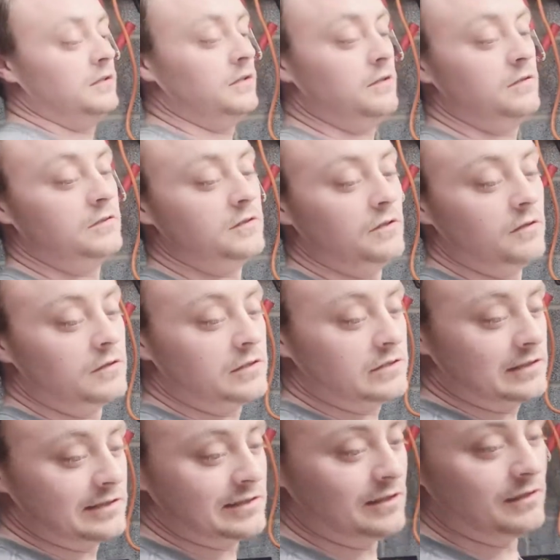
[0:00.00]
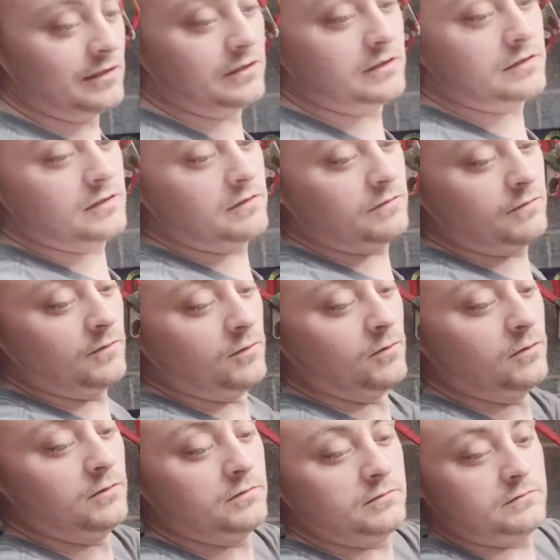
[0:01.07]
use Norris Designs
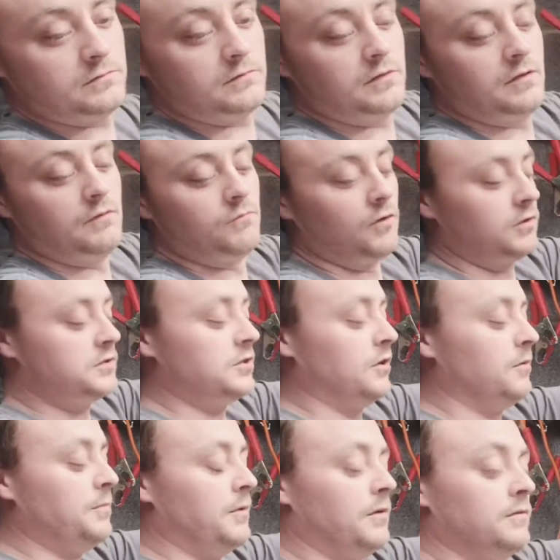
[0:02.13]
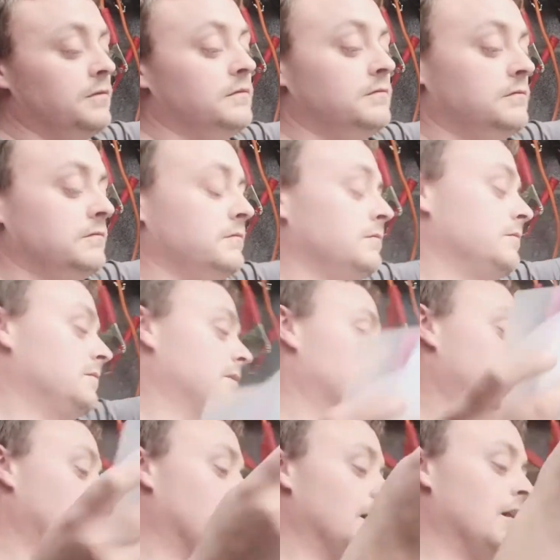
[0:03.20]
for the rod job on the
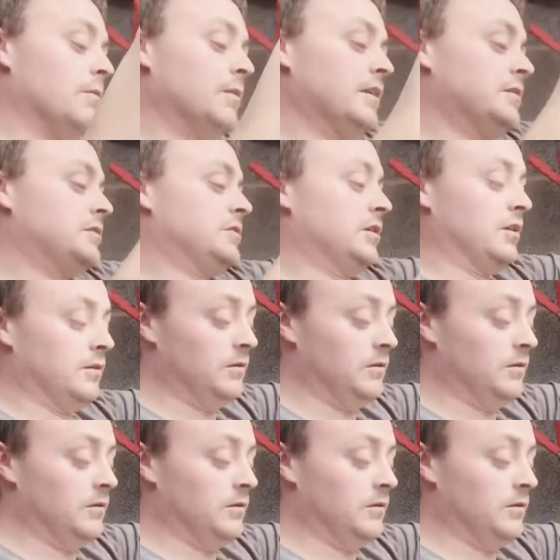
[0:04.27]
car when it's due,